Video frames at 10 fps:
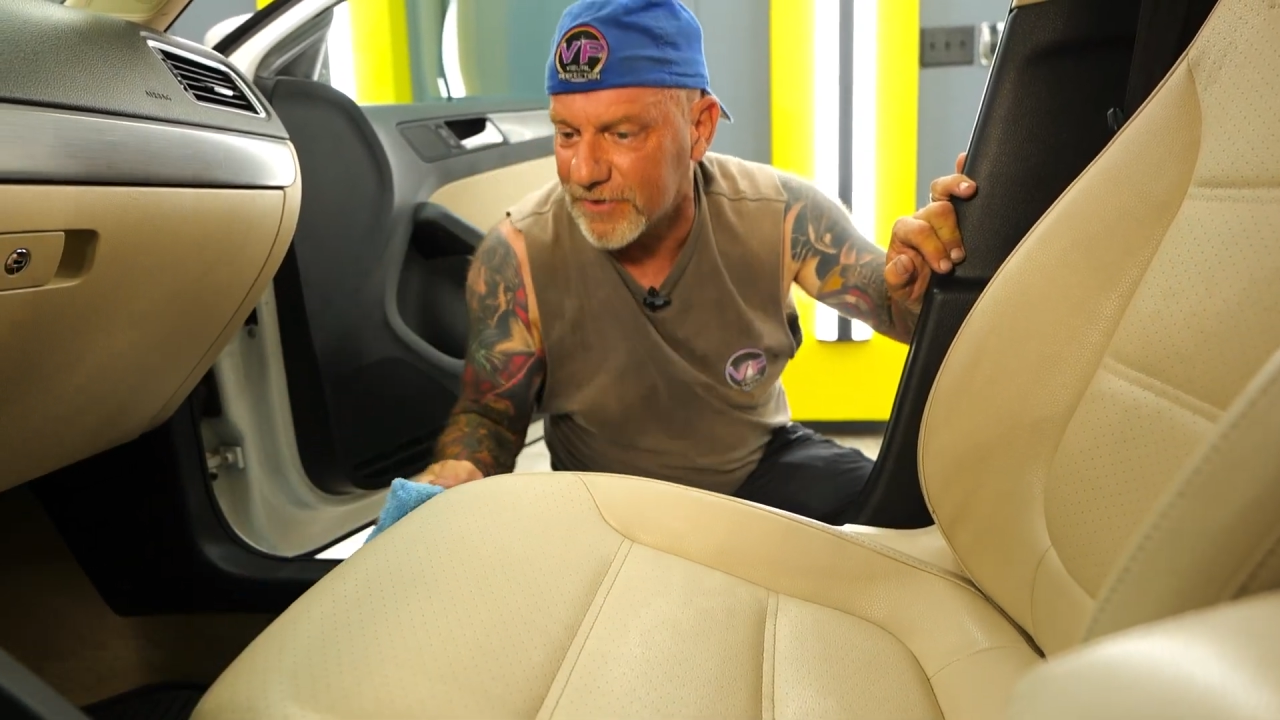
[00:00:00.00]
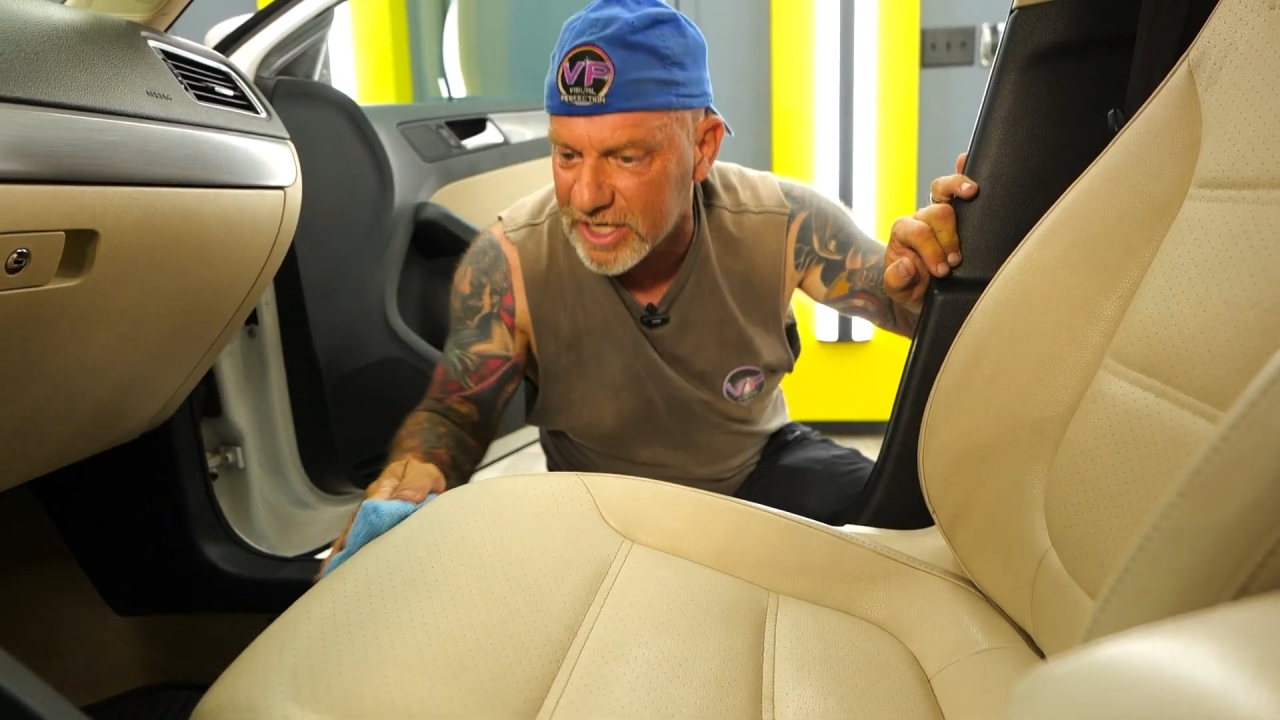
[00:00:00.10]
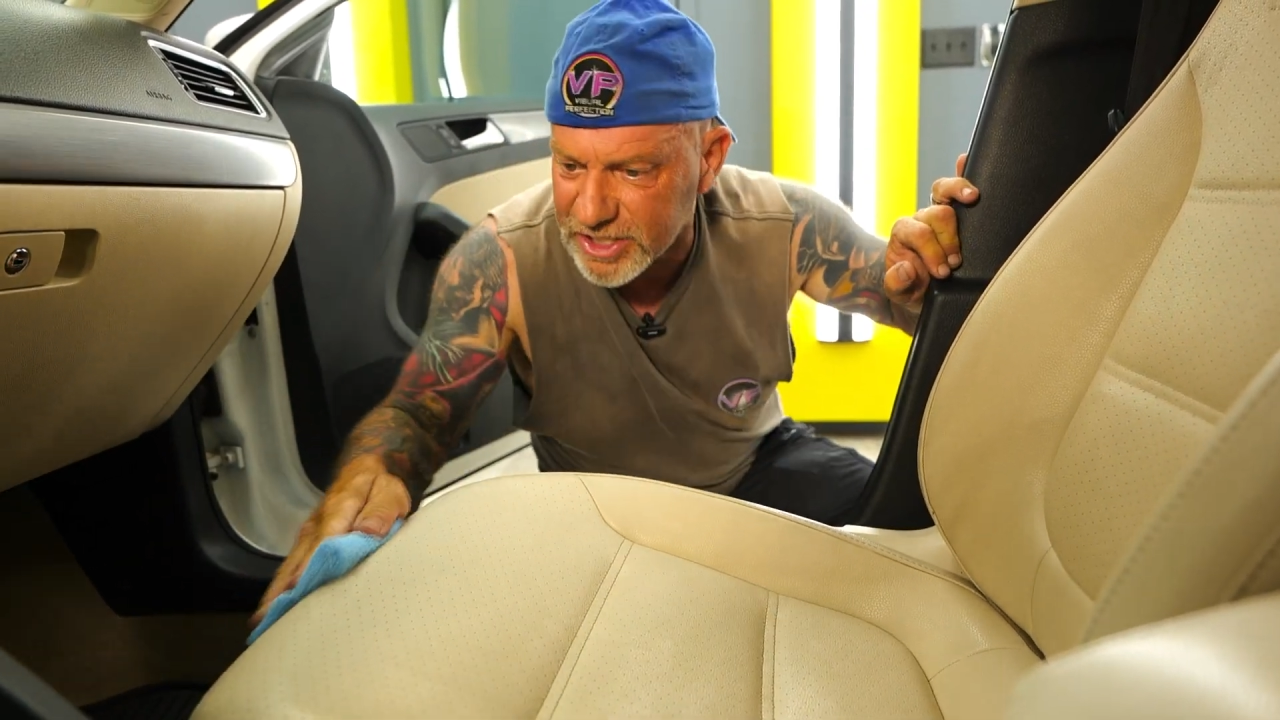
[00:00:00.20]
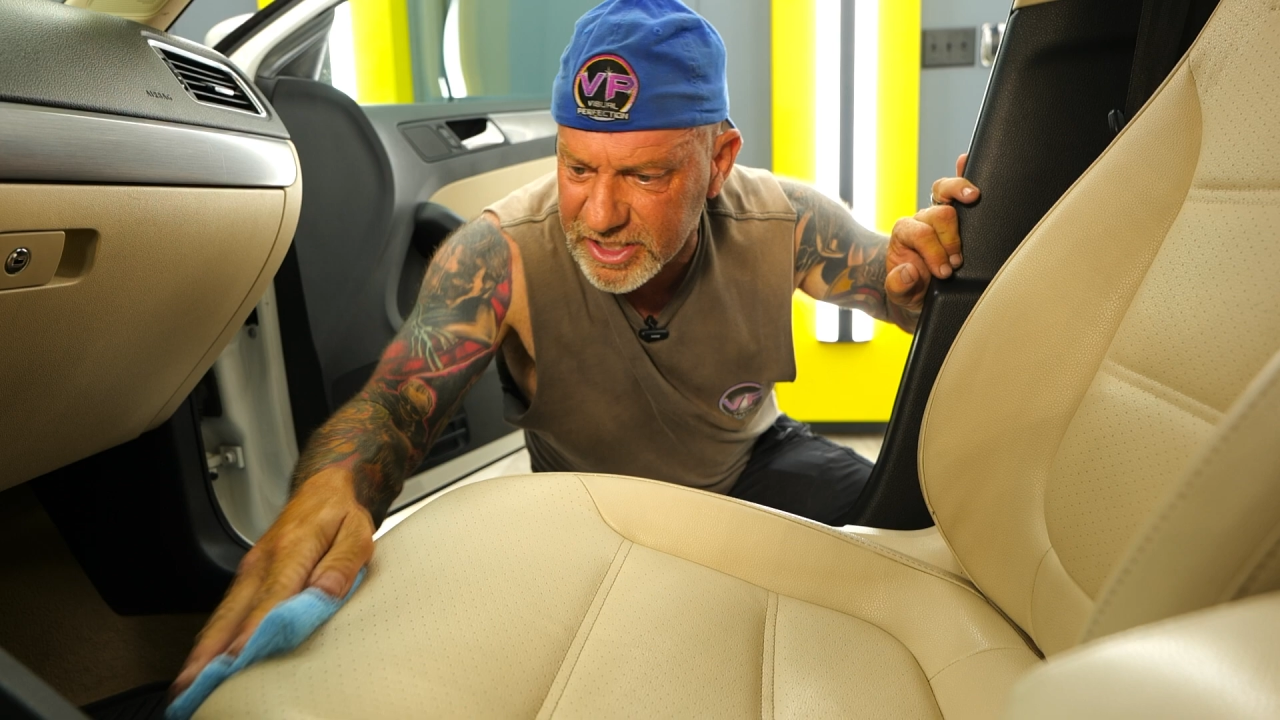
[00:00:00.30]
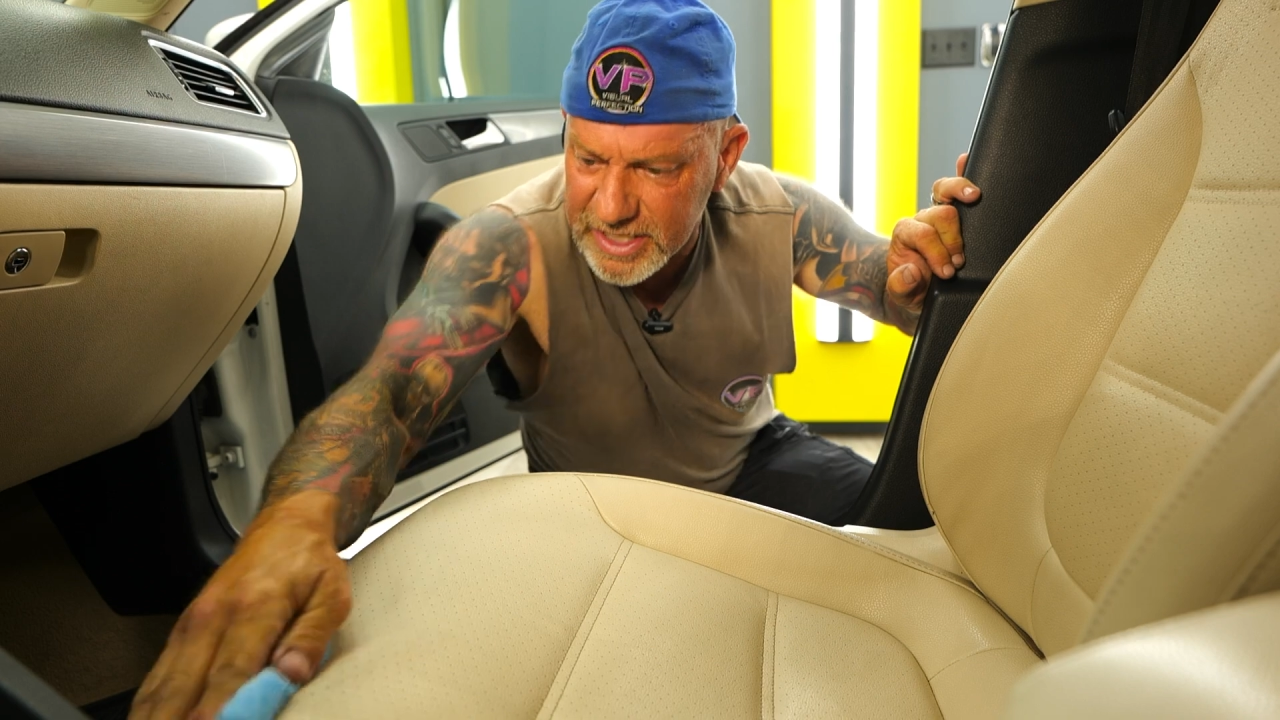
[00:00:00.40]

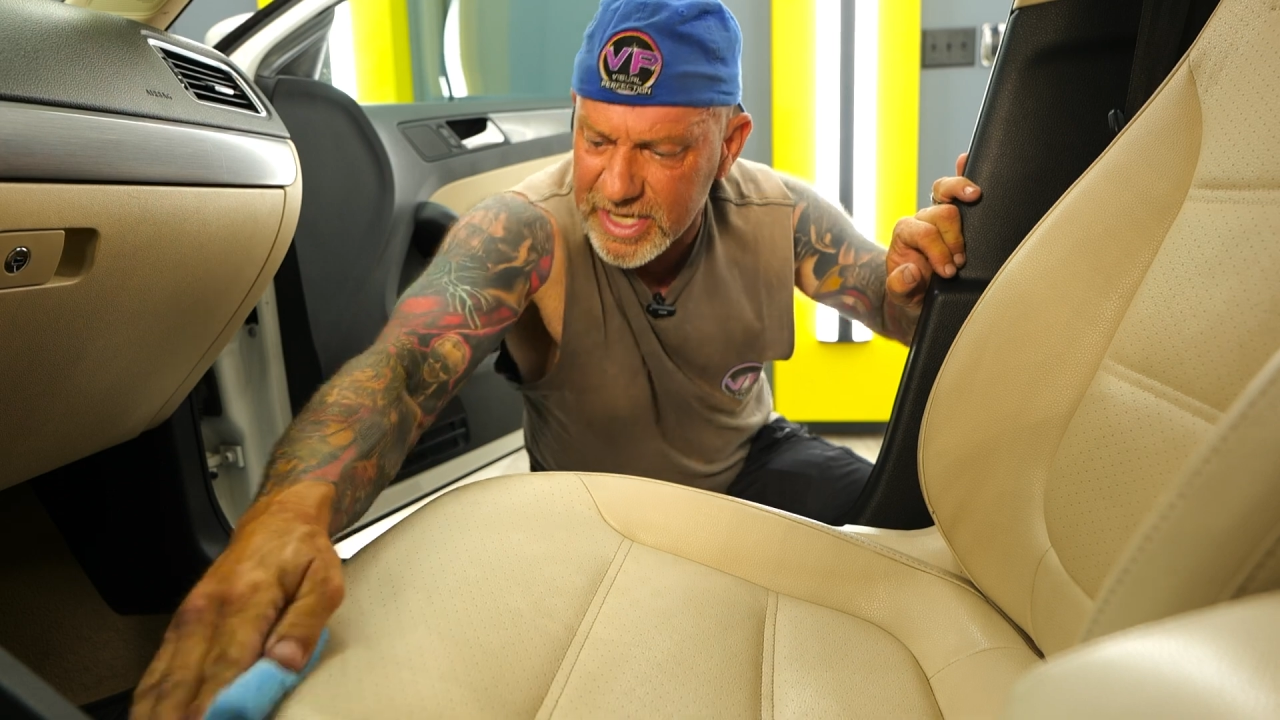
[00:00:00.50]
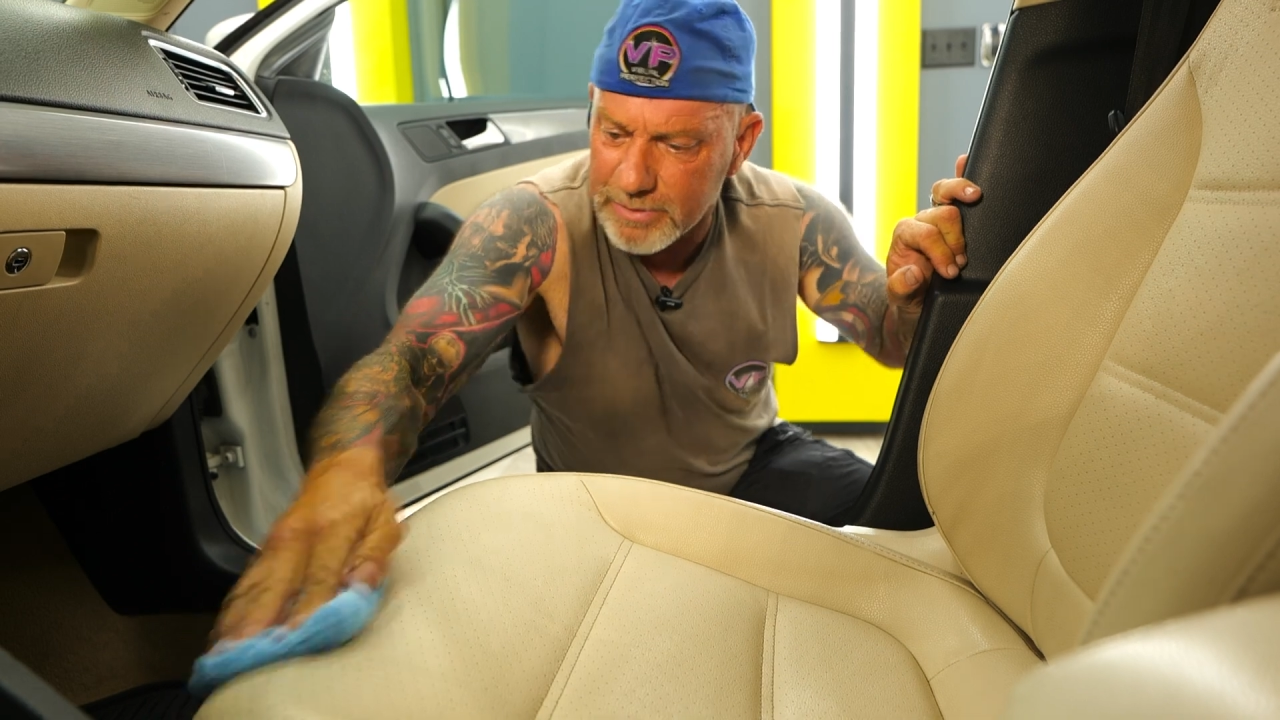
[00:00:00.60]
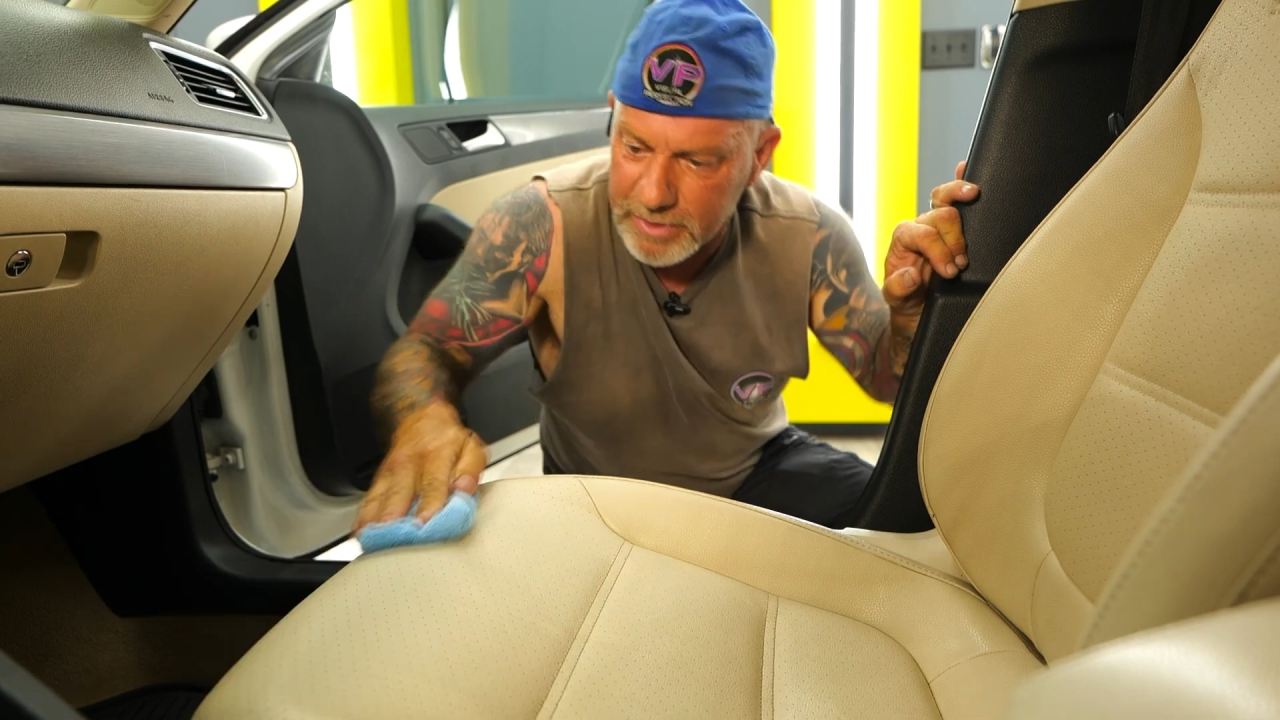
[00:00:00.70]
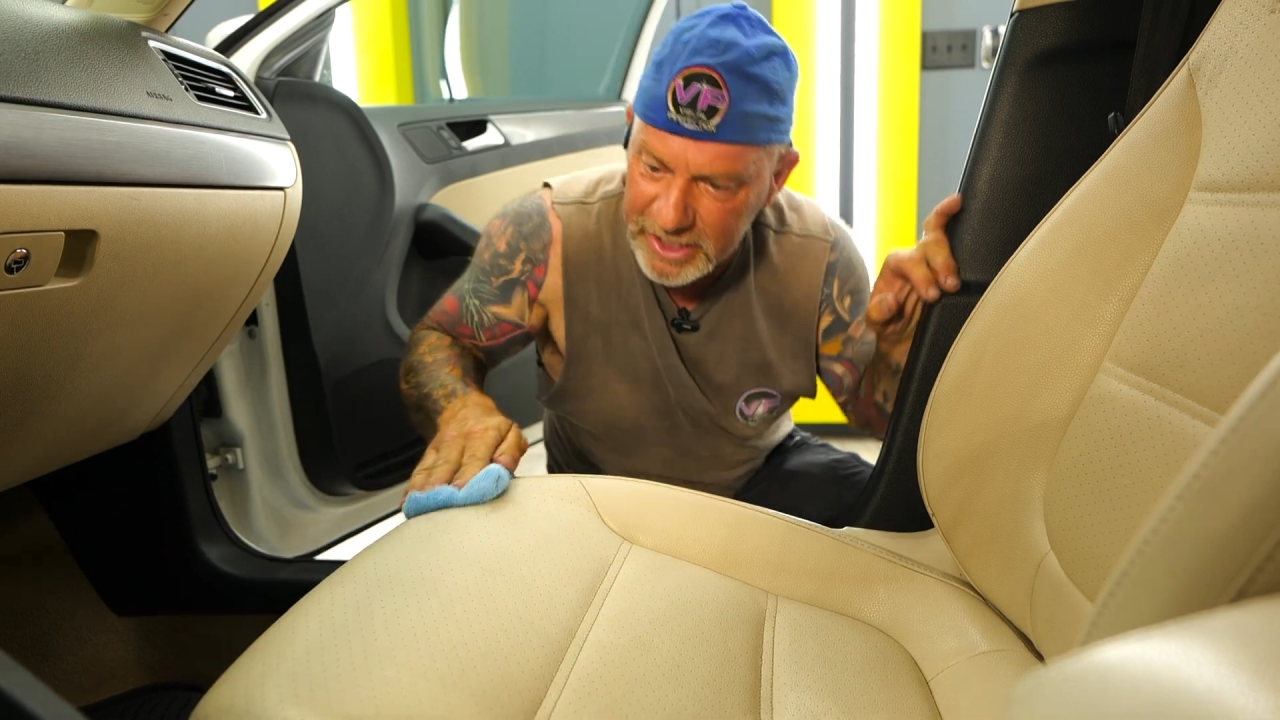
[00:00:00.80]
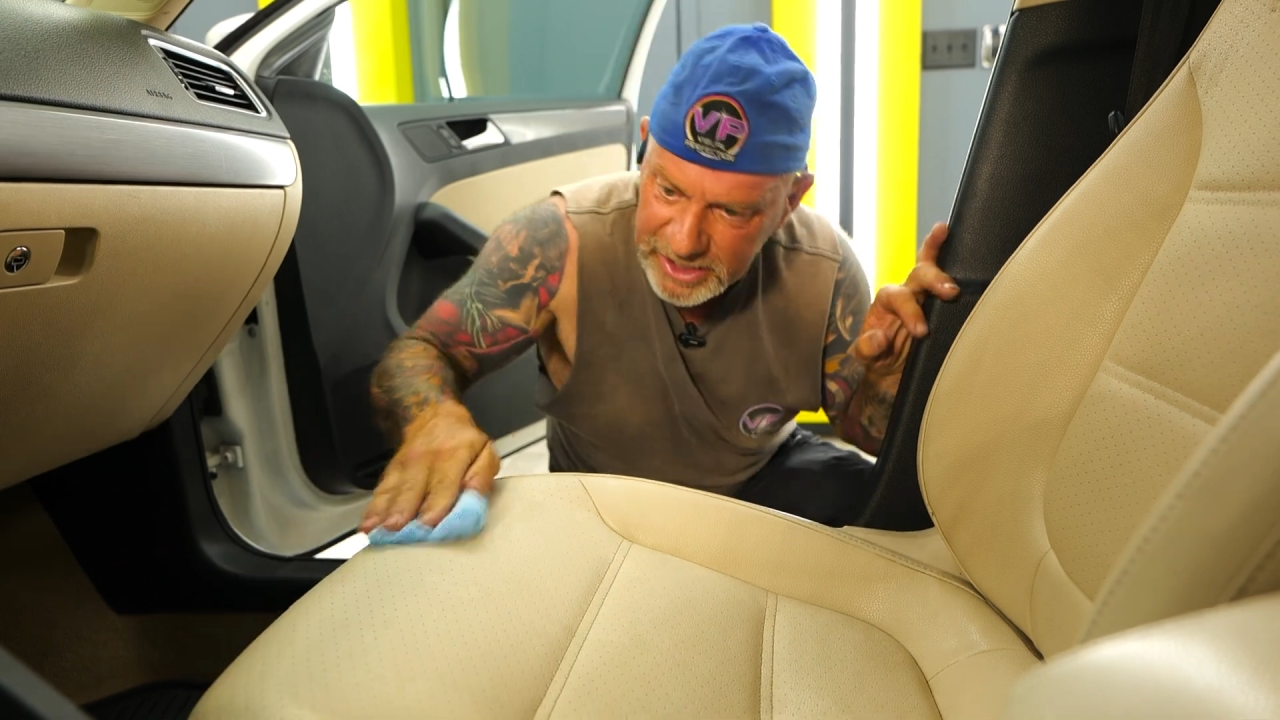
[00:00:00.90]
fresh
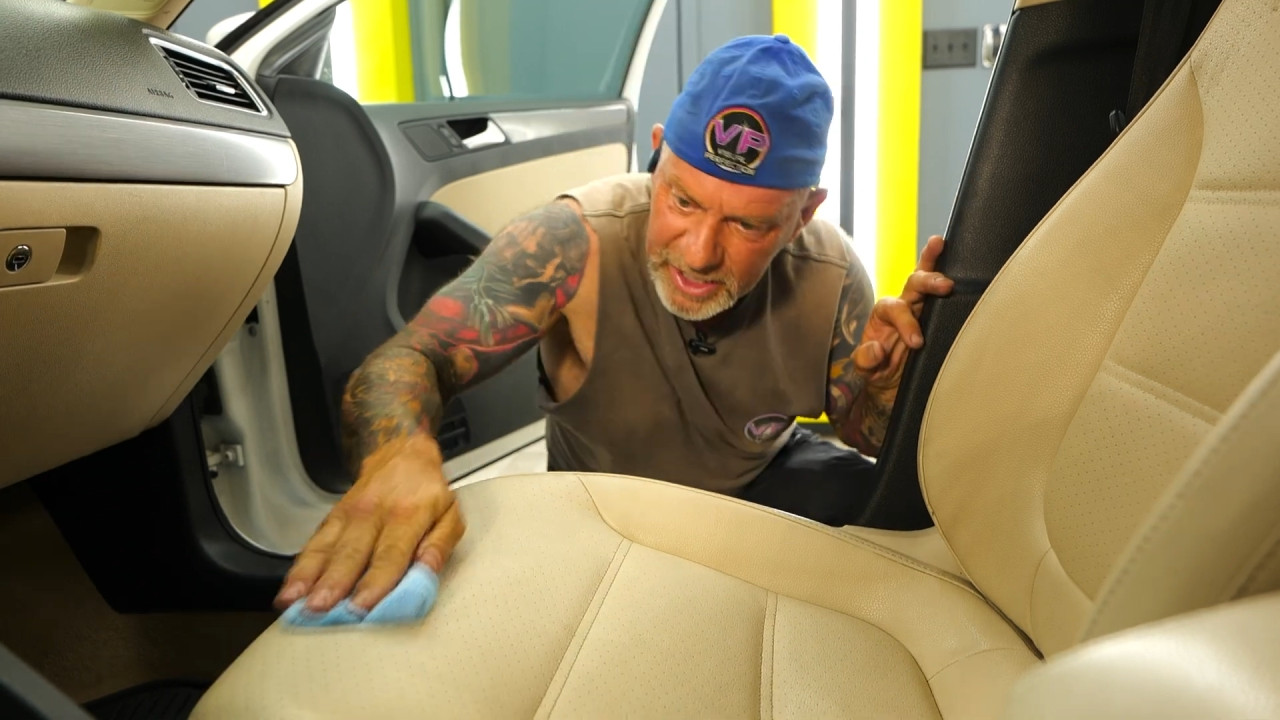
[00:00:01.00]
scent, but it's